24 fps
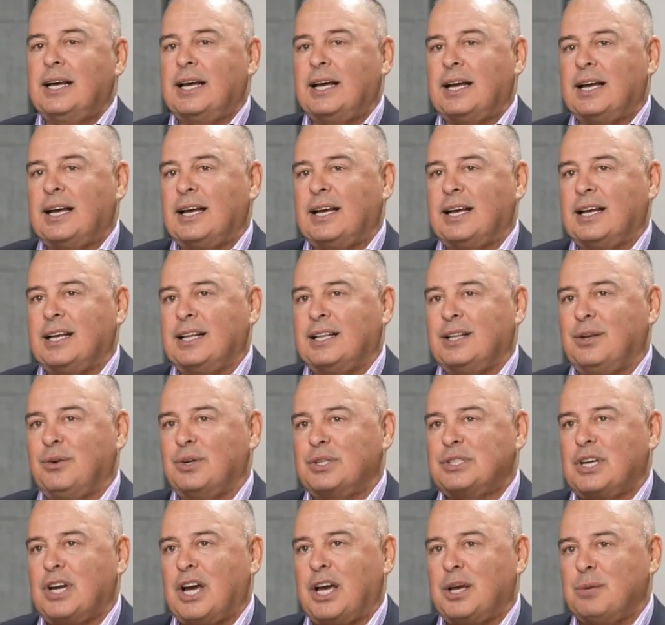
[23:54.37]
There
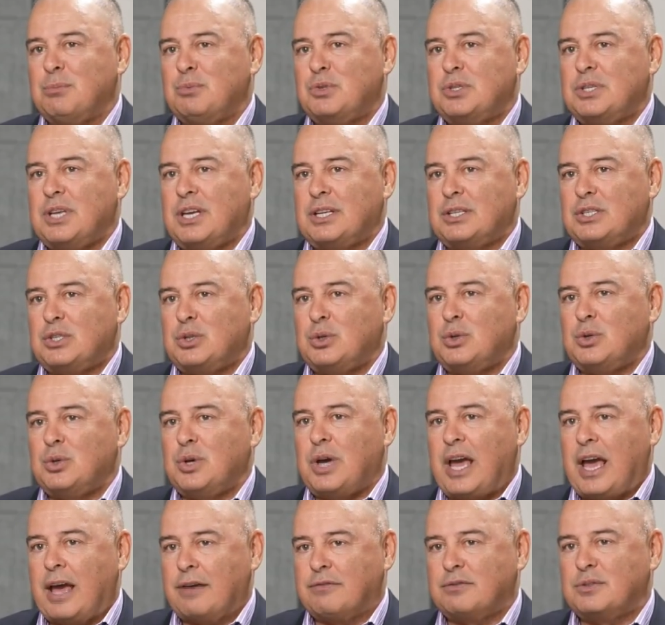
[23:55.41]
are times that you
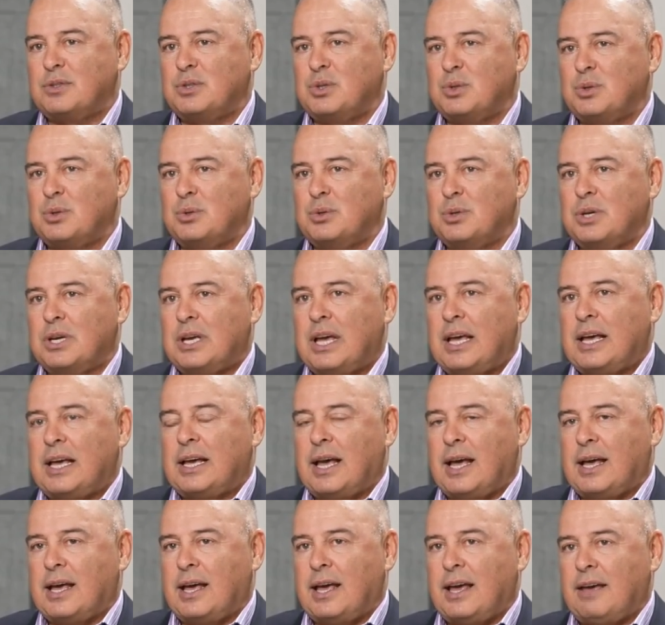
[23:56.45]
have to
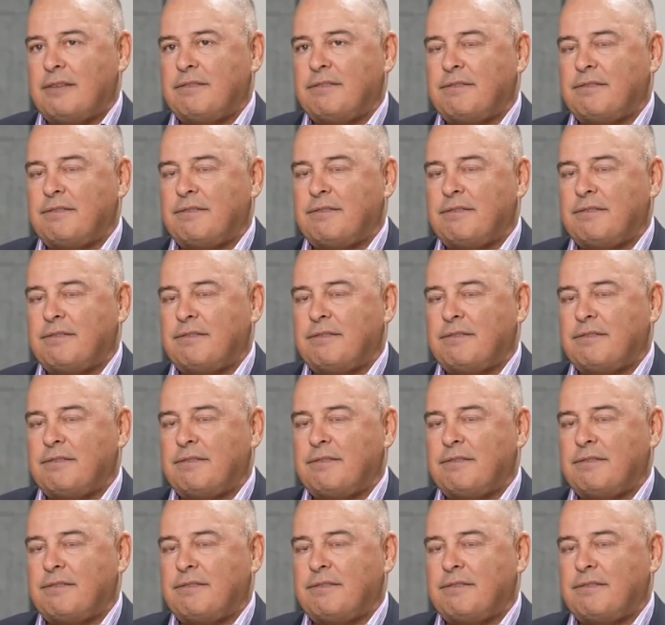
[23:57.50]
have